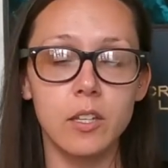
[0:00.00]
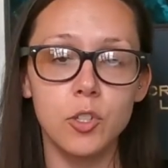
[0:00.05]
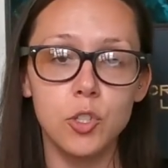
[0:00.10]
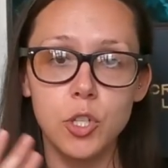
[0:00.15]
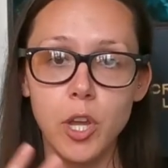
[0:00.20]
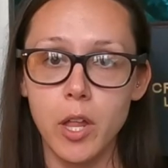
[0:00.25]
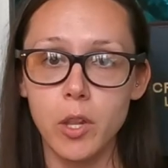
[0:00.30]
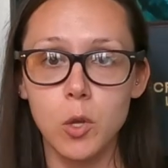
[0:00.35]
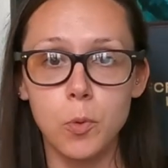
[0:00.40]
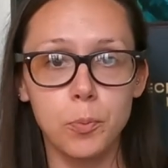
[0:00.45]
A
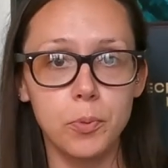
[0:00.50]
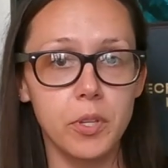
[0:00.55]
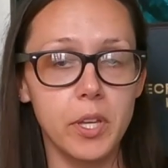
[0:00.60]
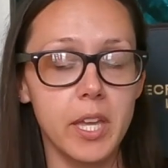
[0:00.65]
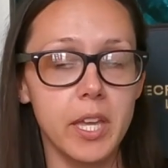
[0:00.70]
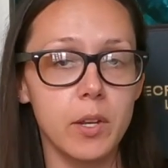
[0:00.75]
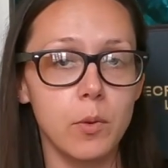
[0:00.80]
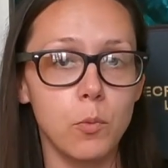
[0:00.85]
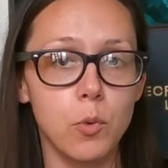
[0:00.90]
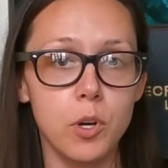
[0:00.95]
shallow
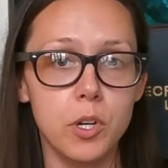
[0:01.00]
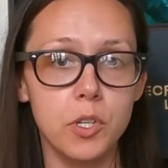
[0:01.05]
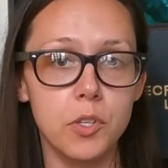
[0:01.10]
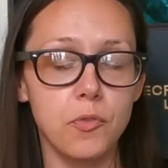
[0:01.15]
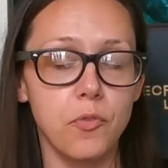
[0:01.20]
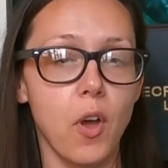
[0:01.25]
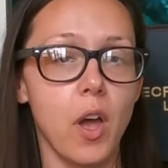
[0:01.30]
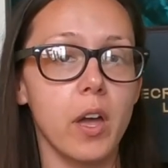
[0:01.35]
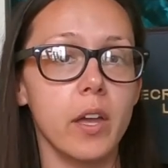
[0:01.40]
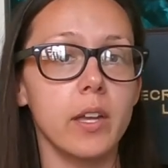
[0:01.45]
plate
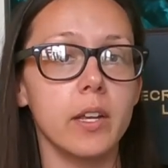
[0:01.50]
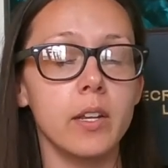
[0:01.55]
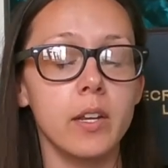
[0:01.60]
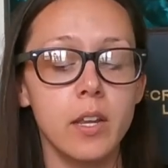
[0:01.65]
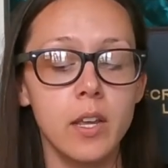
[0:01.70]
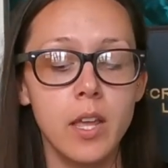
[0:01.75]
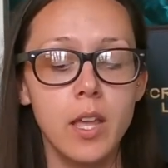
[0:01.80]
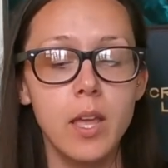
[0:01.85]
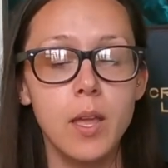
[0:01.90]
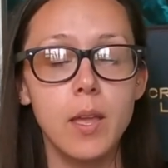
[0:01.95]
works
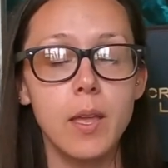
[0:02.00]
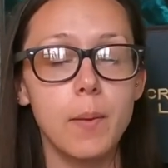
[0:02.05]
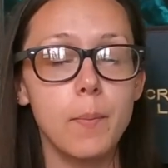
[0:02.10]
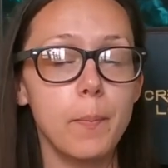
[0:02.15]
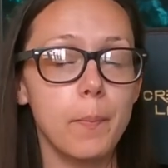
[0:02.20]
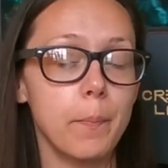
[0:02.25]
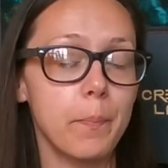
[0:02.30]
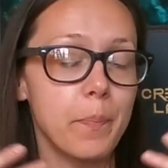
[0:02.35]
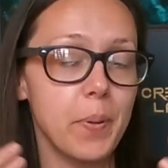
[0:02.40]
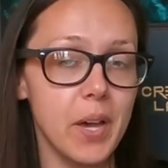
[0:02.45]
fine,
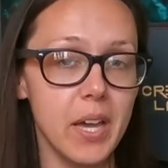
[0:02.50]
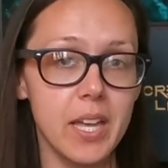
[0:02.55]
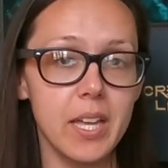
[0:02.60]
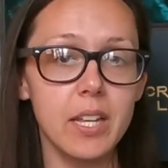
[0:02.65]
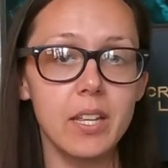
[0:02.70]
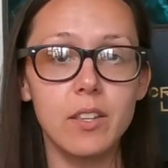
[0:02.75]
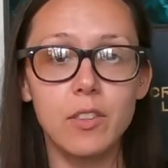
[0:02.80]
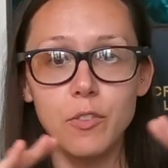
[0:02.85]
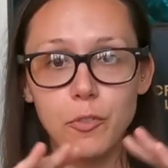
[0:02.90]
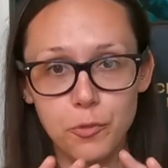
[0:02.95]

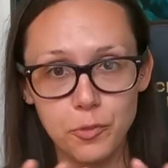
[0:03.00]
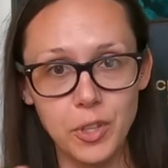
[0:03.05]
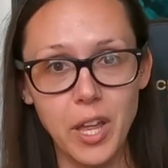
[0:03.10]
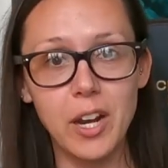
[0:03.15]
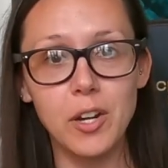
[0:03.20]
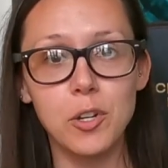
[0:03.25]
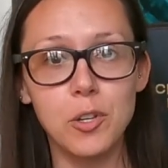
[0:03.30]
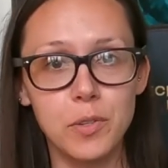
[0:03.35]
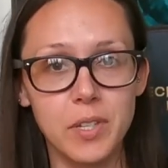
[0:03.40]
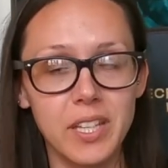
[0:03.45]
but the
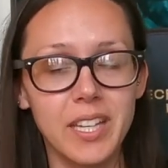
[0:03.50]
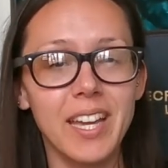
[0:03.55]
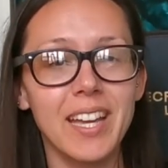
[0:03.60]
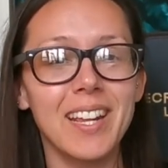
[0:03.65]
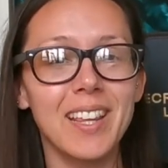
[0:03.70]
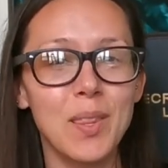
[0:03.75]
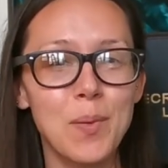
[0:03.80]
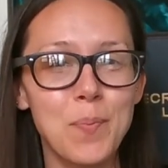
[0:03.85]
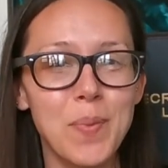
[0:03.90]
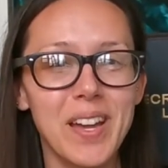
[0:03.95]
flatter you can
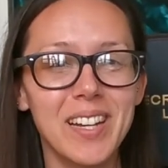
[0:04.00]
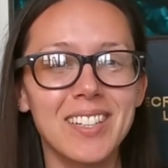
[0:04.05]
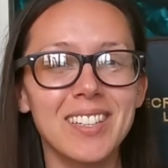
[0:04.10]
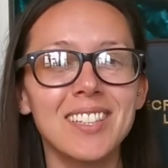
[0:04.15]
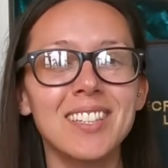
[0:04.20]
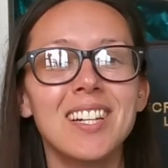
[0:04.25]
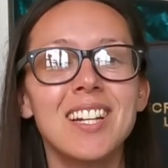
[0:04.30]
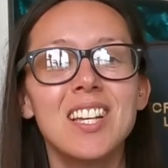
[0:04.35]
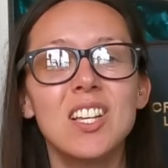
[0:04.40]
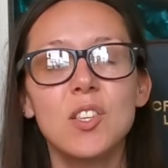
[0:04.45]
get it, the
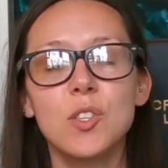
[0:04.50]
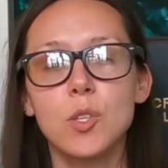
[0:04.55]
better.